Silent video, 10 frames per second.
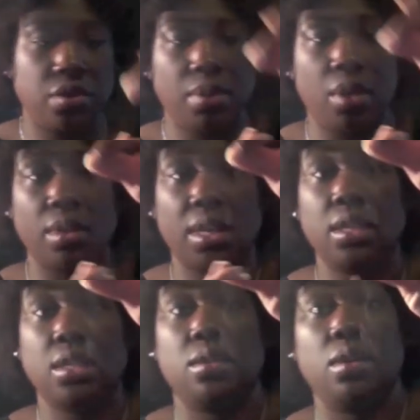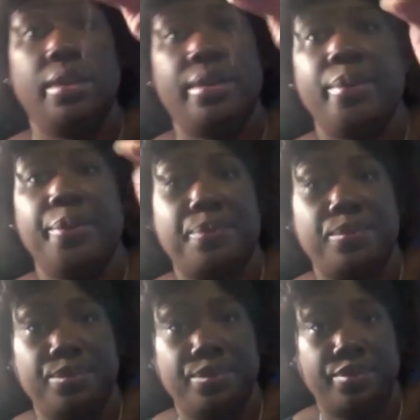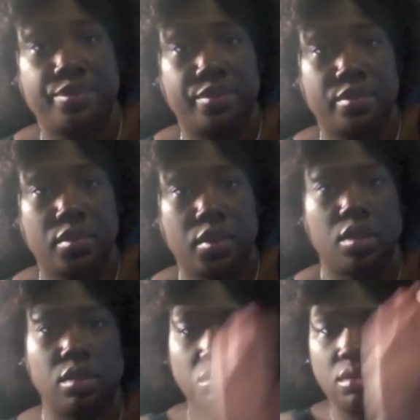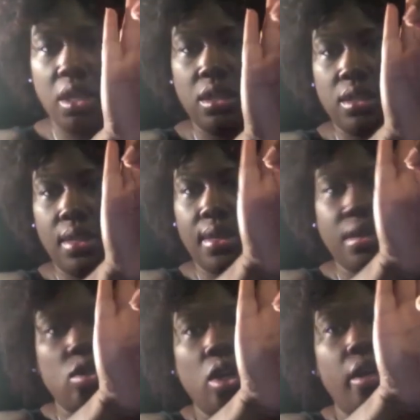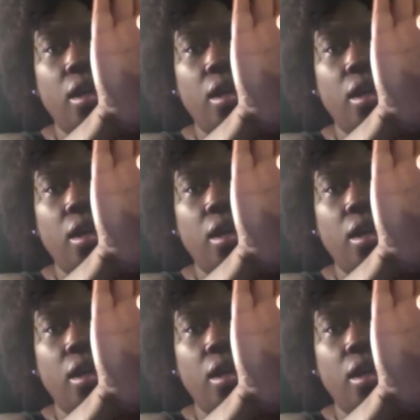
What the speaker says: Oh, like let's look at that one. You can't see that, sorry.